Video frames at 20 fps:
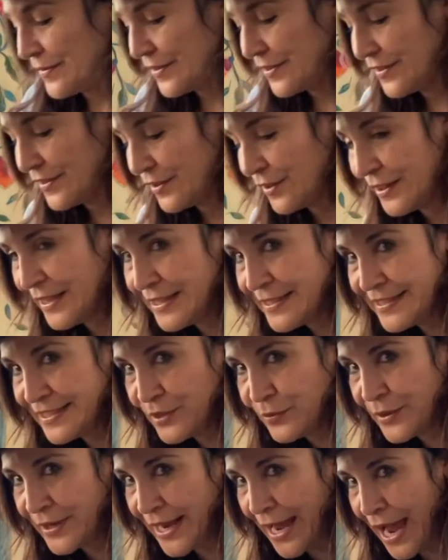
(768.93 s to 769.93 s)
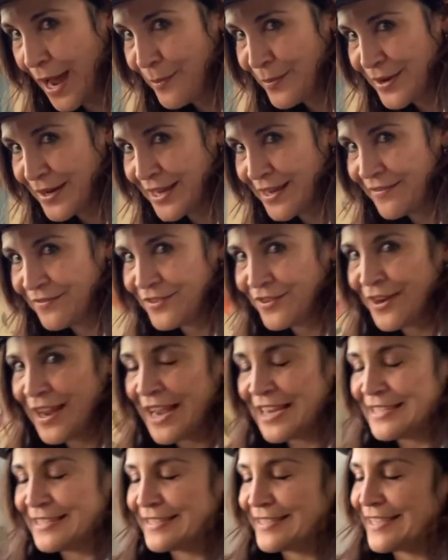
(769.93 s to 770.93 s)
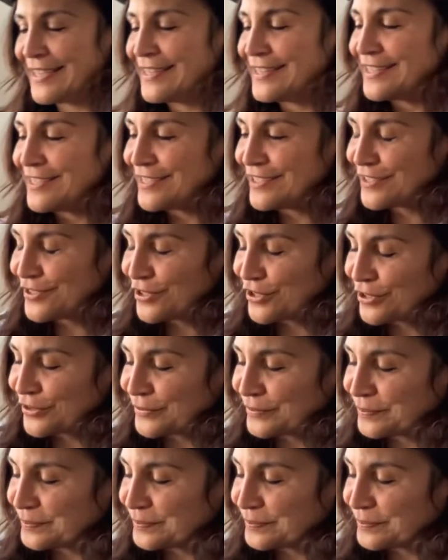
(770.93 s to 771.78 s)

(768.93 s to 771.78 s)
So let's see what happened after I sang this song.